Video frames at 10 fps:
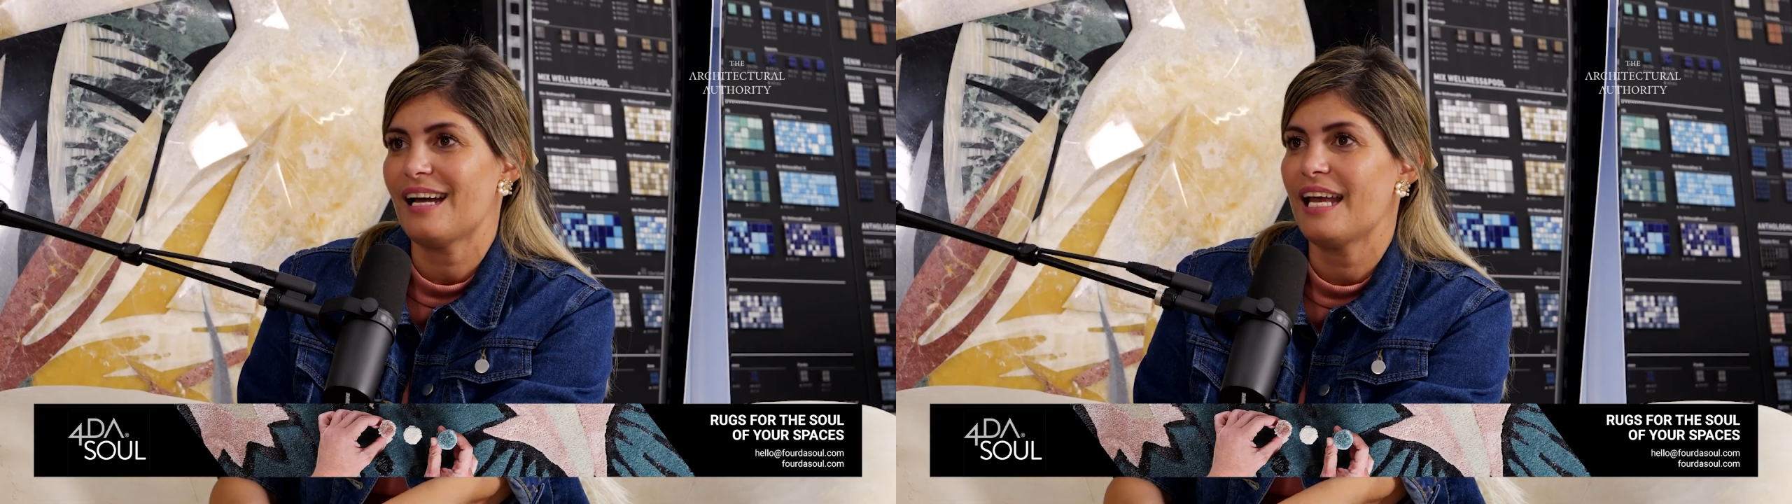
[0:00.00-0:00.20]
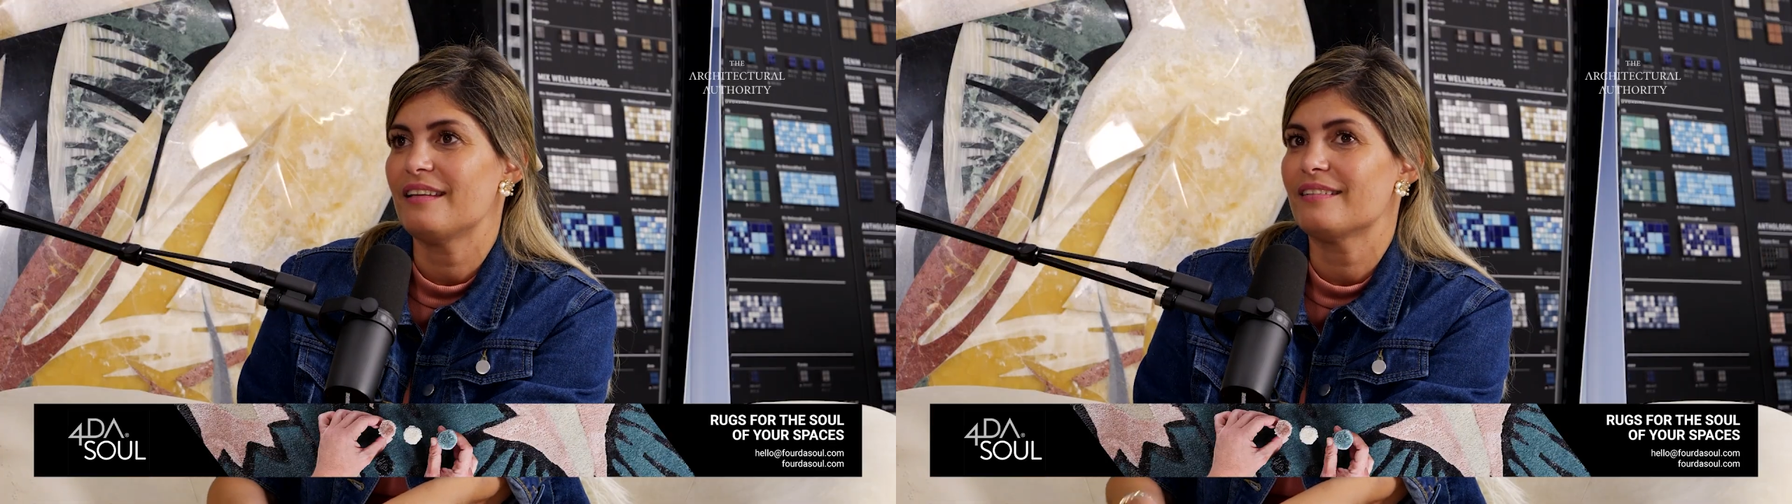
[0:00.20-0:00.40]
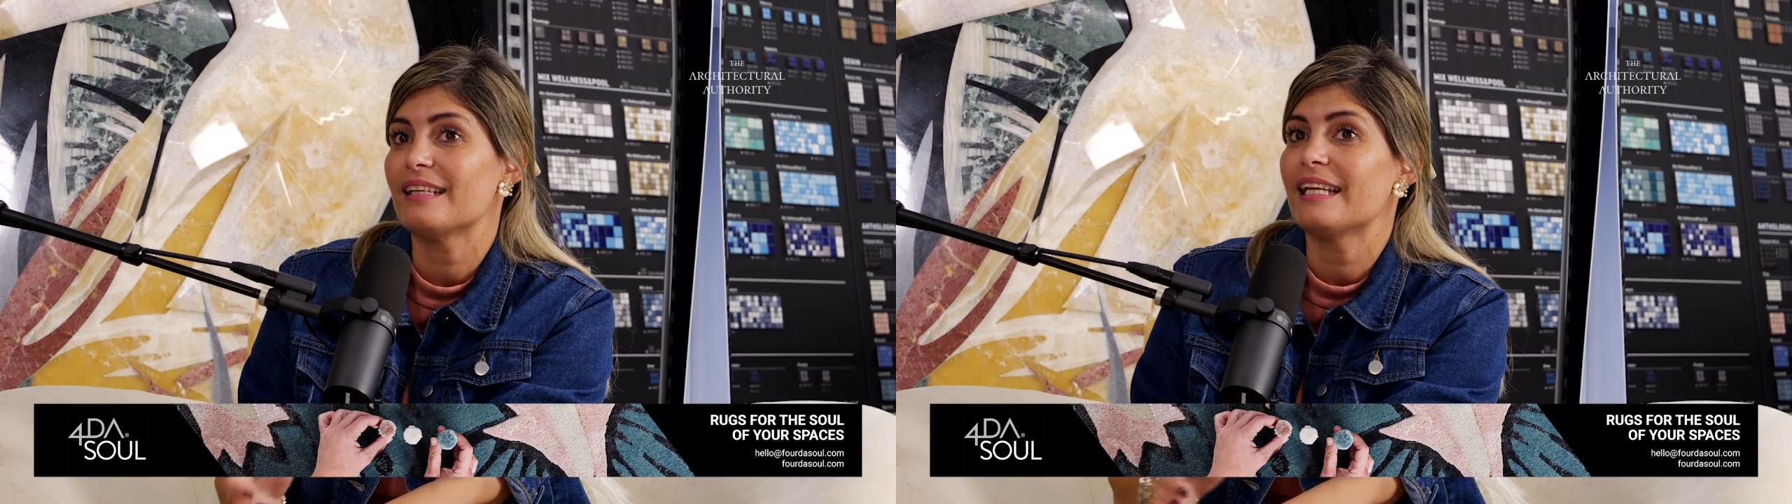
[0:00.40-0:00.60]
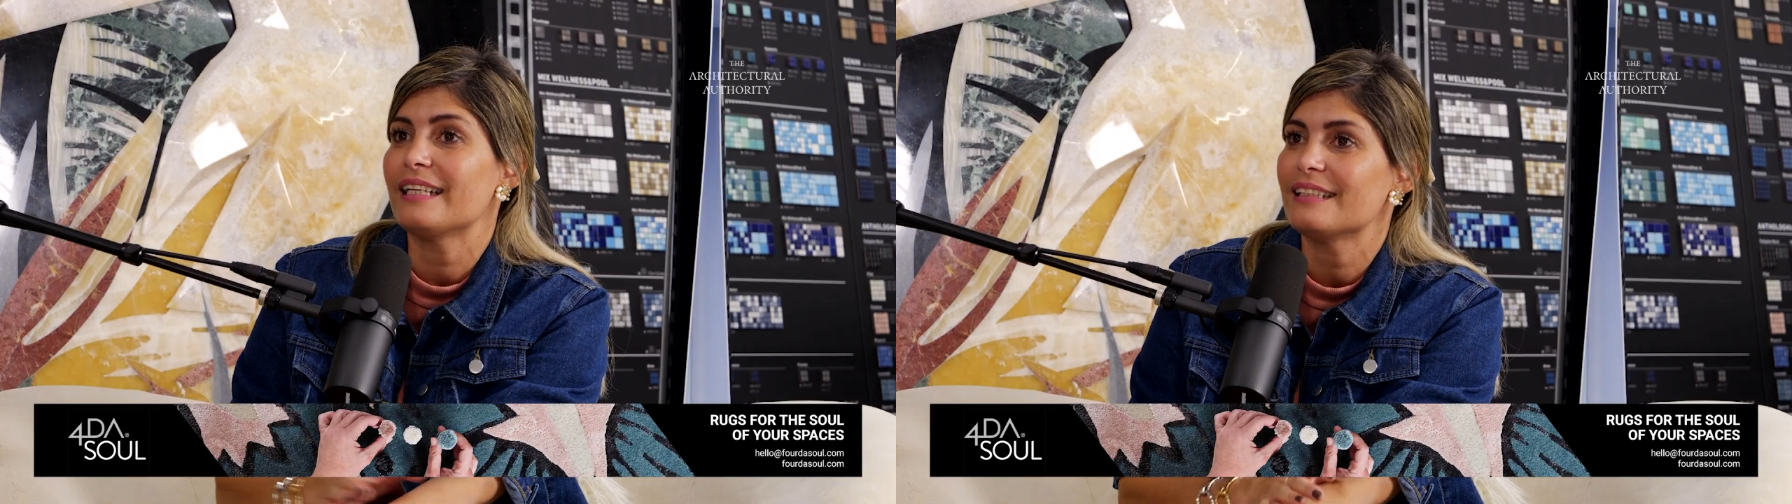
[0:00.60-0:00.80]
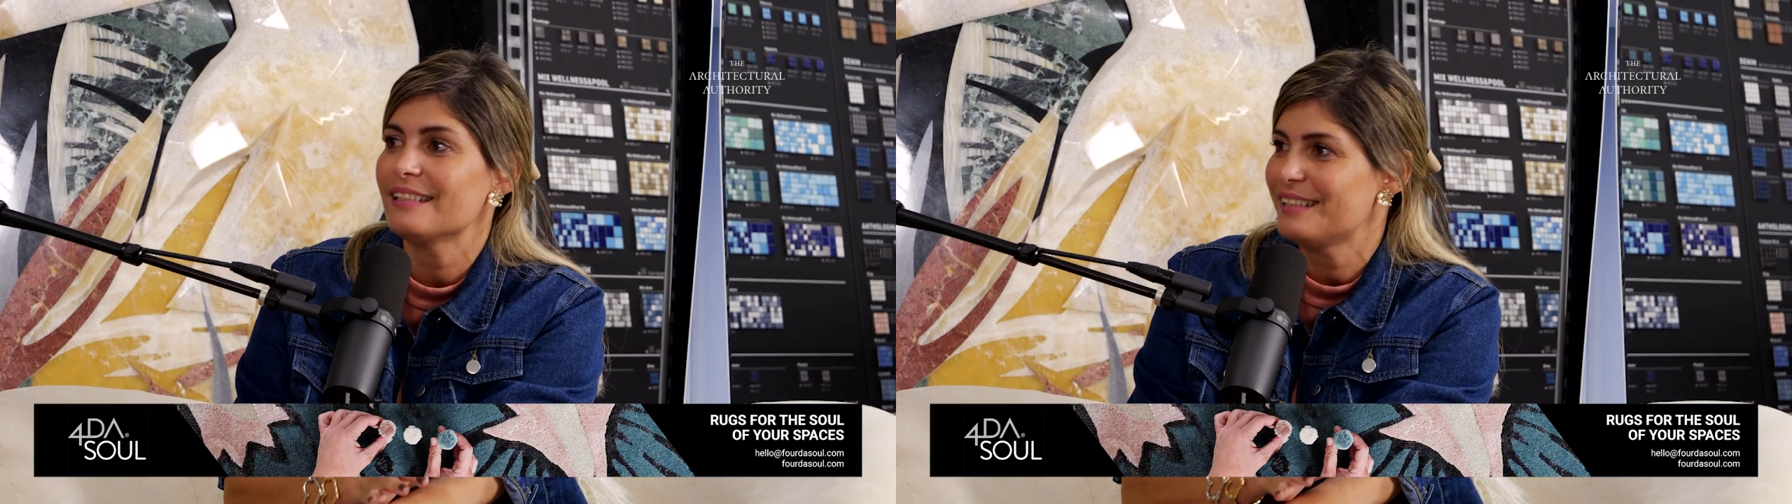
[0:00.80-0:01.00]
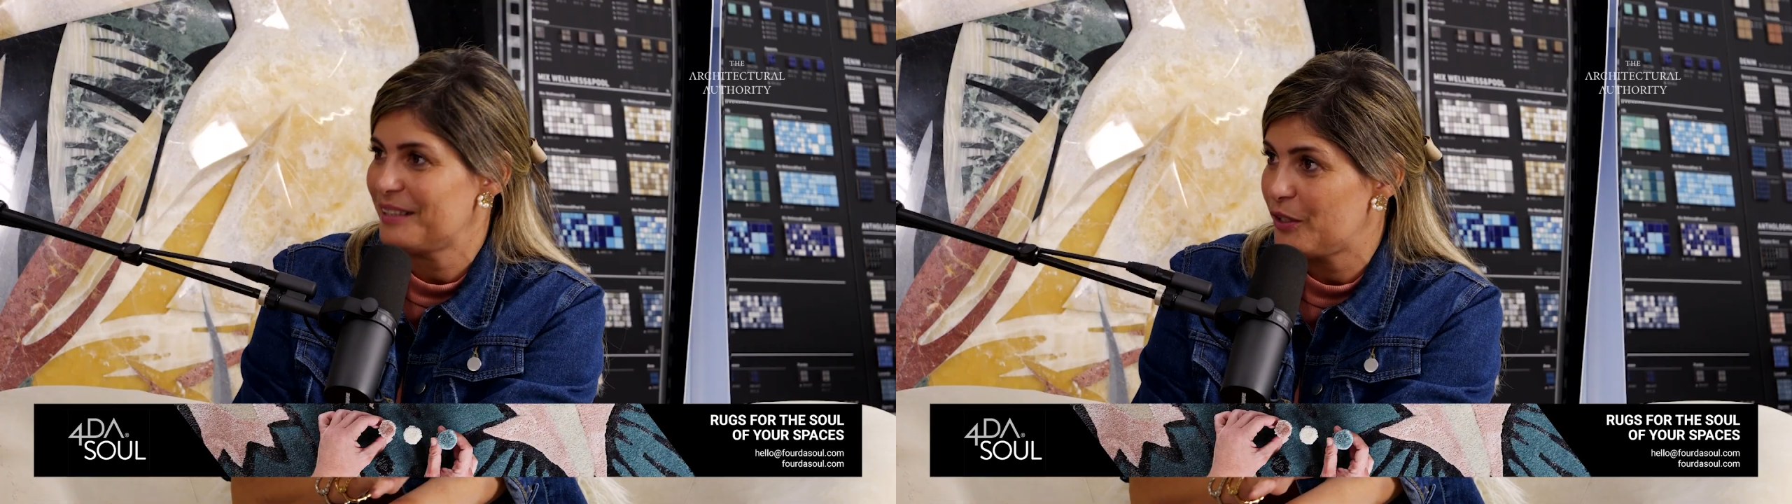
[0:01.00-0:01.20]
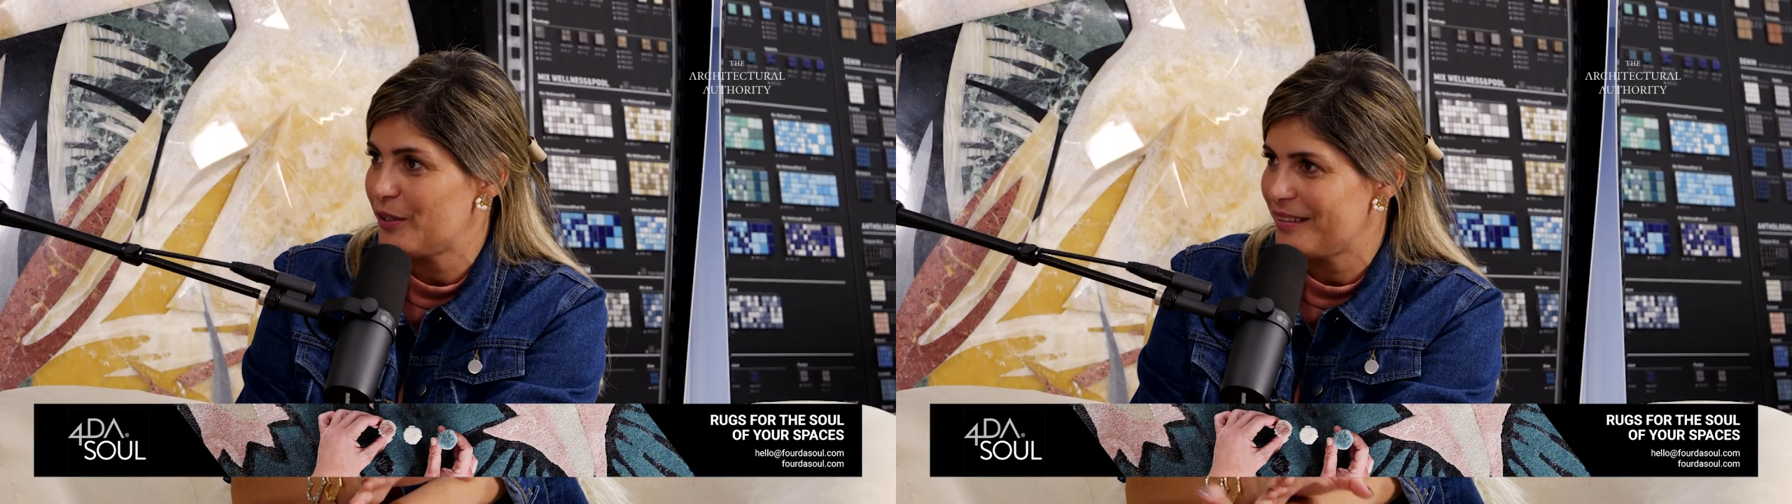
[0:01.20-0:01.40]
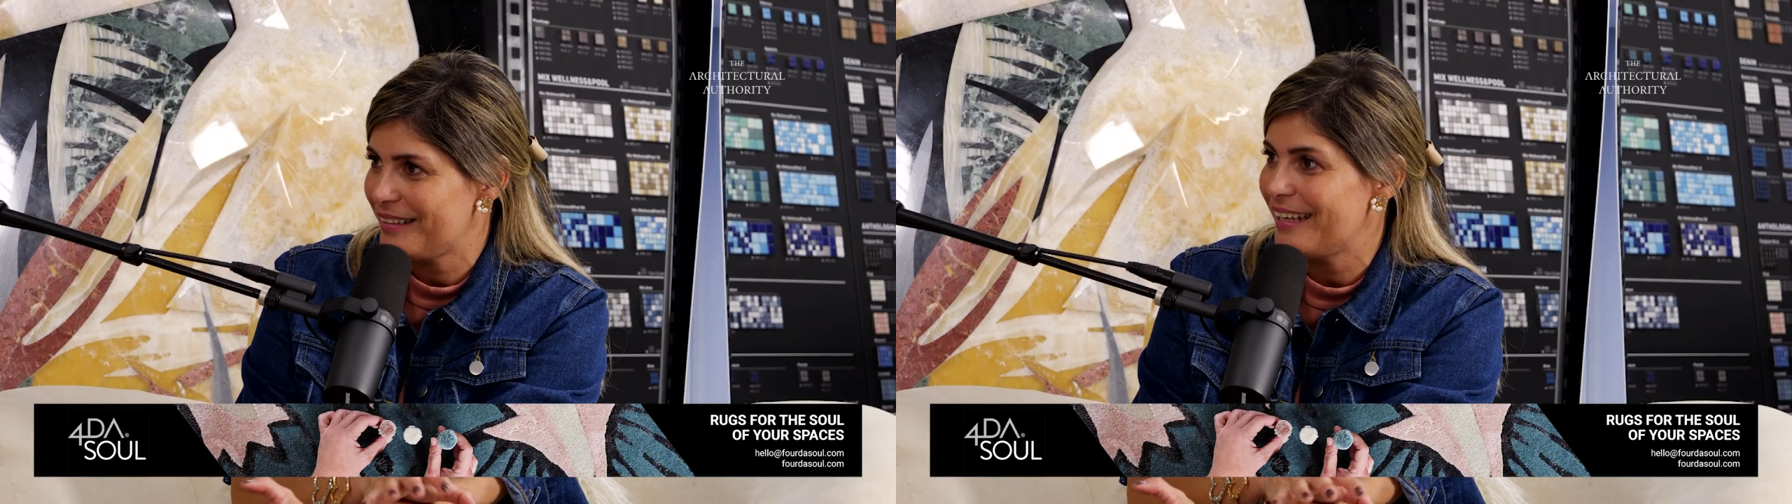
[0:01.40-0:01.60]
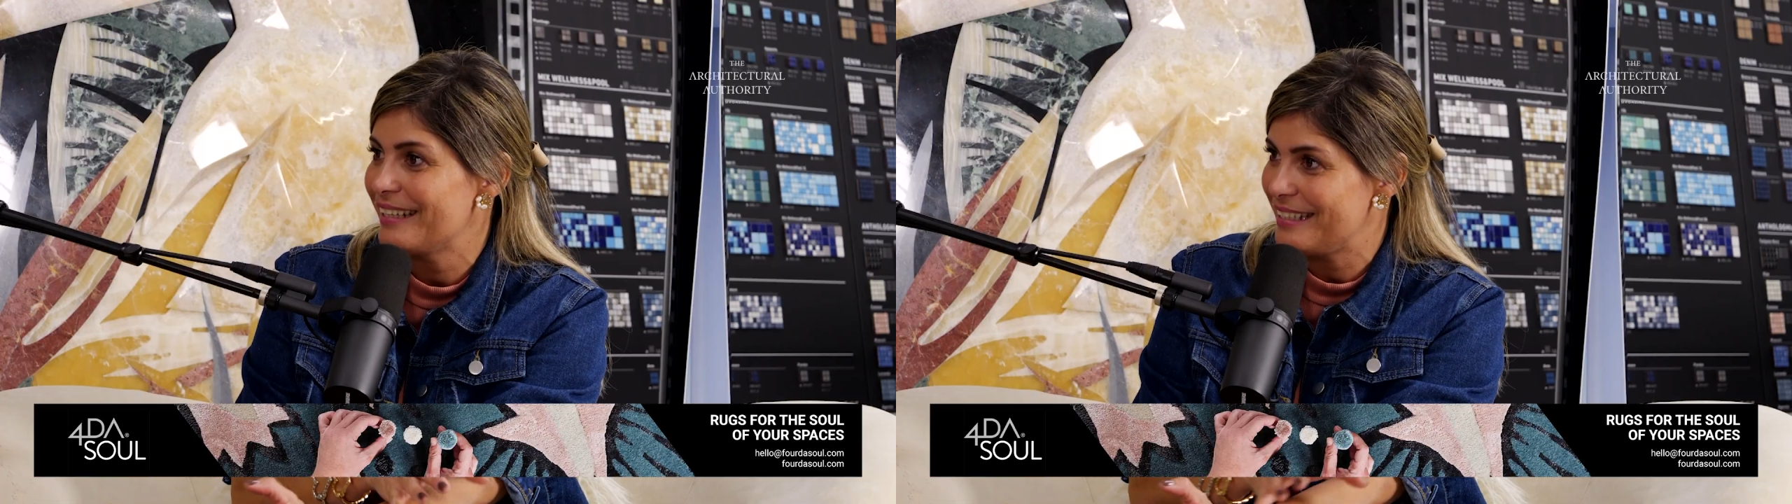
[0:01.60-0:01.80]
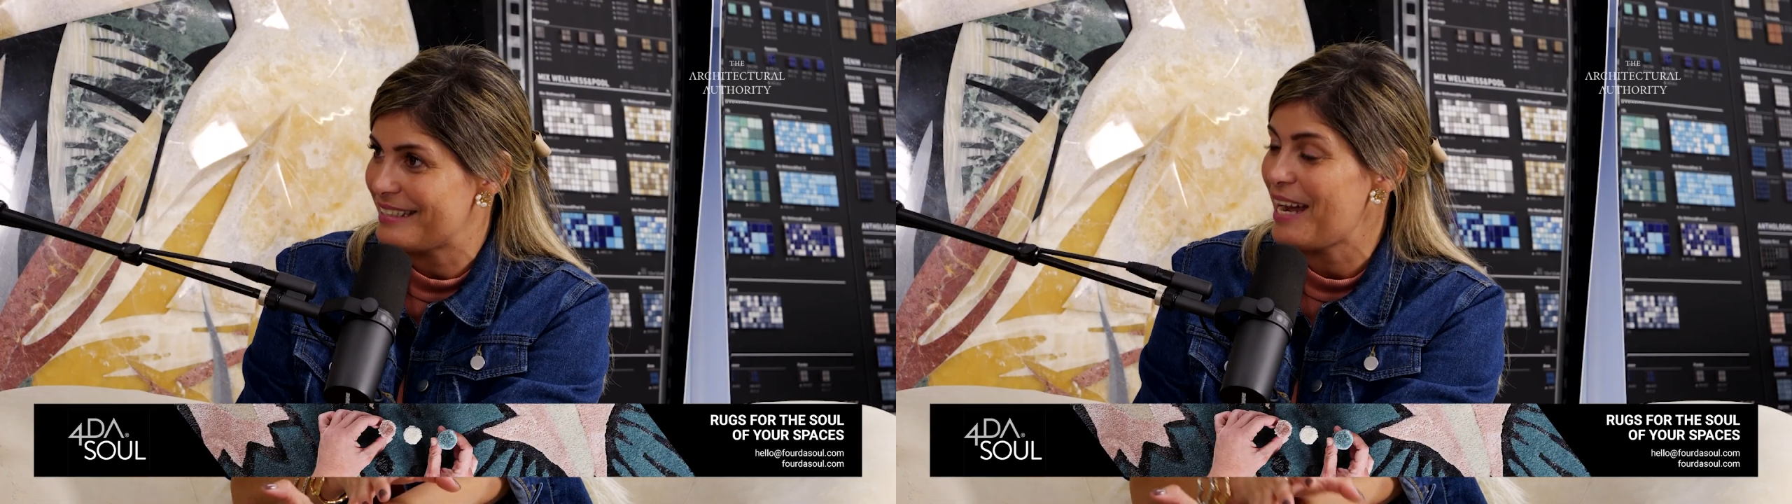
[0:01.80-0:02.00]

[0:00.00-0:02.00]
I selected interior design this